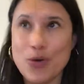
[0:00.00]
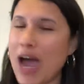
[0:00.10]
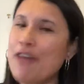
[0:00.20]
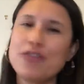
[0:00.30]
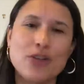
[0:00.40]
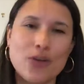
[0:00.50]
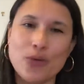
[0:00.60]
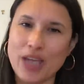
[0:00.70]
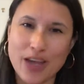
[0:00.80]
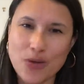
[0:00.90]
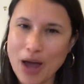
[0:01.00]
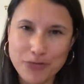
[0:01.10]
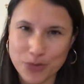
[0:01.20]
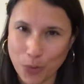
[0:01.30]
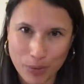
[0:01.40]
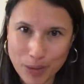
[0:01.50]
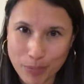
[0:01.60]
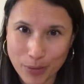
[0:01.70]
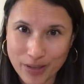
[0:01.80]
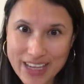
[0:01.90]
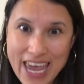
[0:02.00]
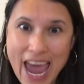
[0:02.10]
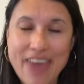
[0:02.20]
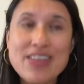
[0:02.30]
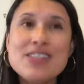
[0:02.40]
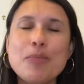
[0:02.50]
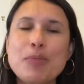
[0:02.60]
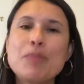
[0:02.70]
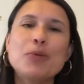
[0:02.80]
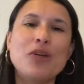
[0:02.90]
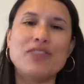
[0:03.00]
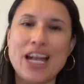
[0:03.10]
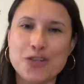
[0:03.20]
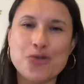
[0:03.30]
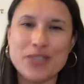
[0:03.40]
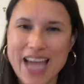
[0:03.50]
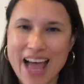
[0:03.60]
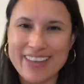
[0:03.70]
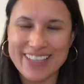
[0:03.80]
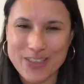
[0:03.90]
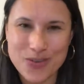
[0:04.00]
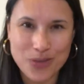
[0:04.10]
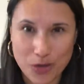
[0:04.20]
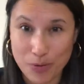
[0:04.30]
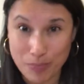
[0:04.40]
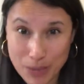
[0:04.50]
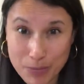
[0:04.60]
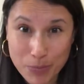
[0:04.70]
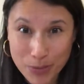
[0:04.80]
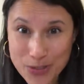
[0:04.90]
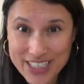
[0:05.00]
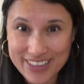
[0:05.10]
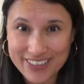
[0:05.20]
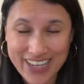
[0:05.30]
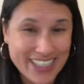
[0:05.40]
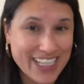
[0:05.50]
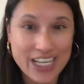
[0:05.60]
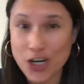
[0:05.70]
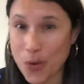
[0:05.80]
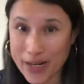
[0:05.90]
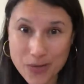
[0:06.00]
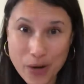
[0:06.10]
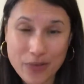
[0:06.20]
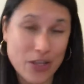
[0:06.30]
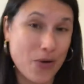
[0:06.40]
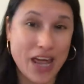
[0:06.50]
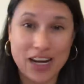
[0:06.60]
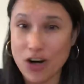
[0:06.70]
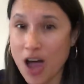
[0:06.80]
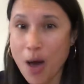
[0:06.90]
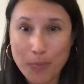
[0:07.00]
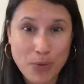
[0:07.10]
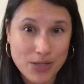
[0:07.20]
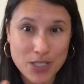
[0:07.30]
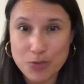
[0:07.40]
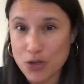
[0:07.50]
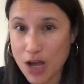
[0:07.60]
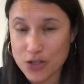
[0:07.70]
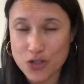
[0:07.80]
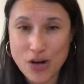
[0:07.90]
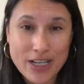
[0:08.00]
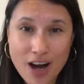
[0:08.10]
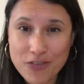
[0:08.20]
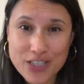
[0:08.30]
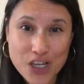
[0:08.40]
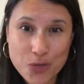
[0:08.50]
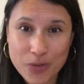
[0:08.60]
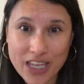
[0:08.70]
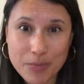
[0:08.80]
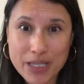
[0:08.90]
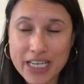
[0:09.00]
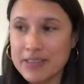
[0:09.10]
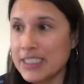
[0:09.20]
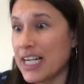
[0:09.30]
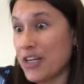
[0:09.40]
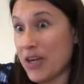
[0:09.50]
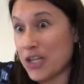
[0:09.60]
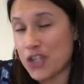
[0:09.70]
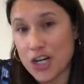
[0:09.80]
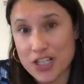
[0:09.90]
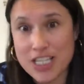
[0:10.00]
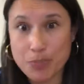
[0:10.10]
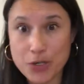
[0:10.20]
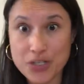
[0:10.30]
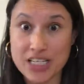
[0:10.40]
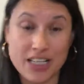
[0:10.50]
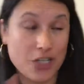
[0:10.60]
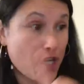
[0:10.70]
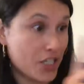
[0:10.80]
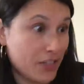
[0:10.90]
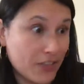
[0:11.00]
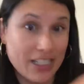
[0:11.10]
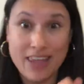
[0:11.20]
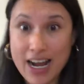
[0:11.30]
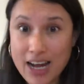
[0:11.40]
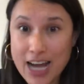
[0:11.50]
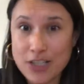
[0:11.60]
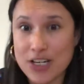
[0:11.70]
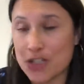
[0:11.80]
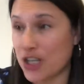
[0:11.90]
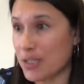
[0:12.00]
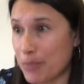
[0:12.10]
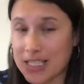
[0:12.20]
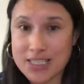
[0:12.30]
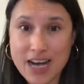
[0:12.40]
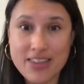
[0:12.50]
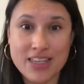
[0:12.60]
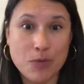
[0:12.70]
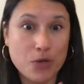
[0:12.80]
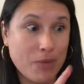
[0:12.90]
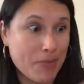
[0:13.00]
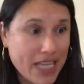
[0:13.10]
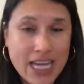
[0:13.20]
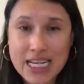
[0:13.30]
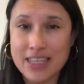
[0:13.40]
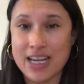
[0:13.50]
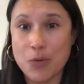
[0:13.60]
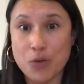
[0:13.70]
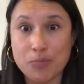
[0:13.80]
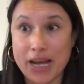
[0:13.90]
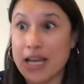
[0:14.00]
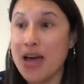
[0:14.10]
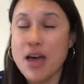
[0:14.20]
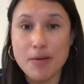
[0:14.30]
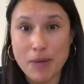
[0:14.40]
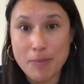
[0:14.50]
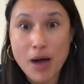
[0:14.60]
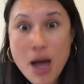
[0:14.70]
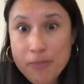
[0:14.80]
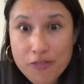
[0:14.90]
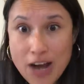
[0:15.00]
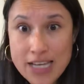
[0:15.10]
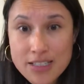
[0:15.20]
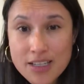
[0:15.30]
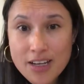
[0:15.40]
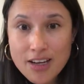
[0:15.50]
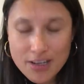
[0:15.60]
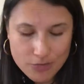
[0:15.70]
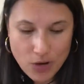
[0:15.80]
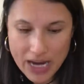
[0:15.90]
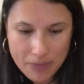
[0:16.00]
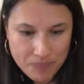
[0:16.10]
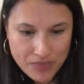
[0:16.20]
You have to know people. And these are the people who have natural talent, like they're a people person, right? They can go anywhere and they know how to strike a conversation with anybody, know how to talk to this person, I'll talk differently to that guy, know how to talk to business guy than I would my mechanic, than I would my mom friend, right?